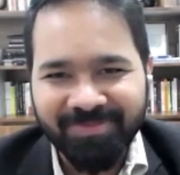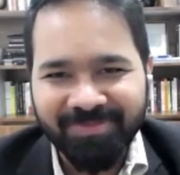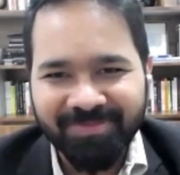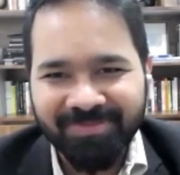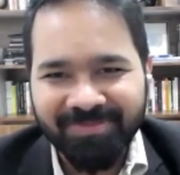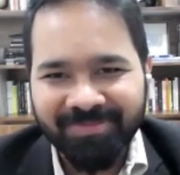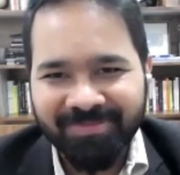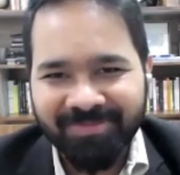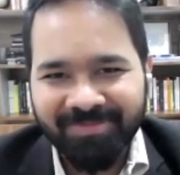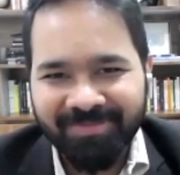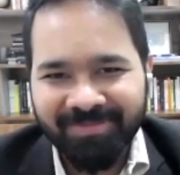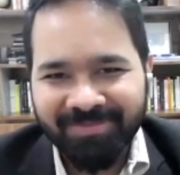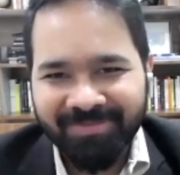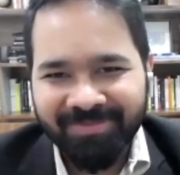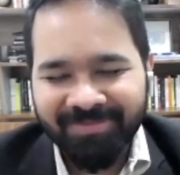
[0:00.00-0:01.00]

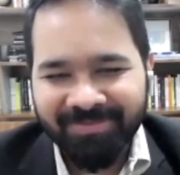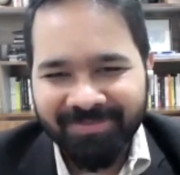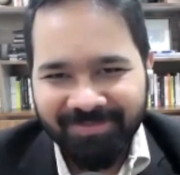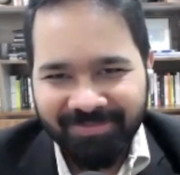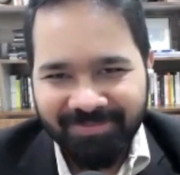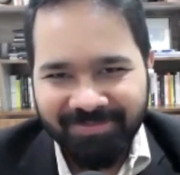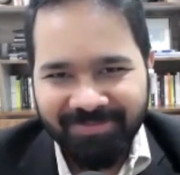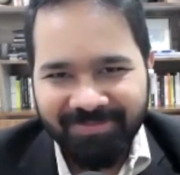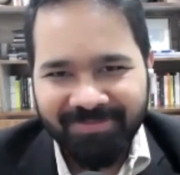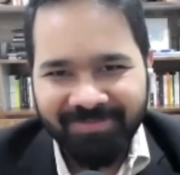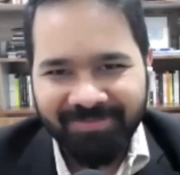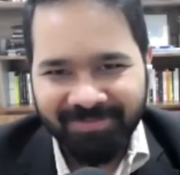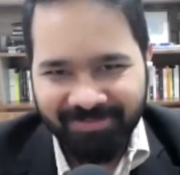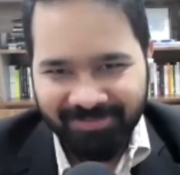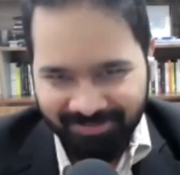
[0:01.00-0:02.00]

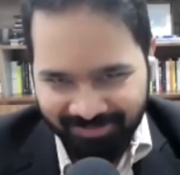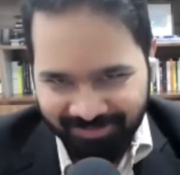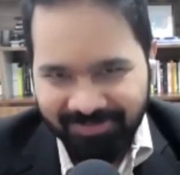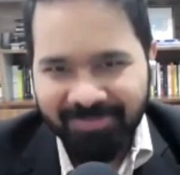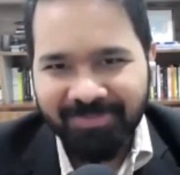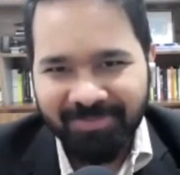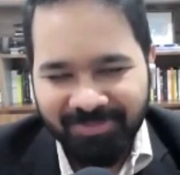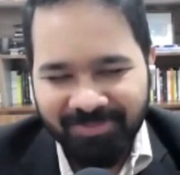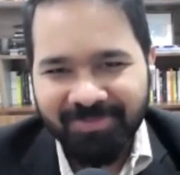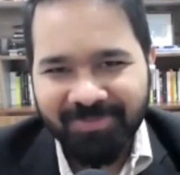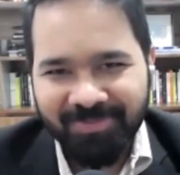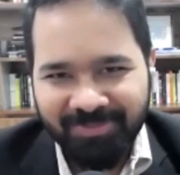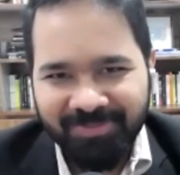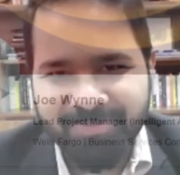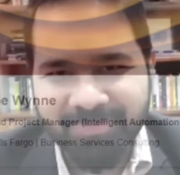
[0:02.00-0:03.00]
[no speech]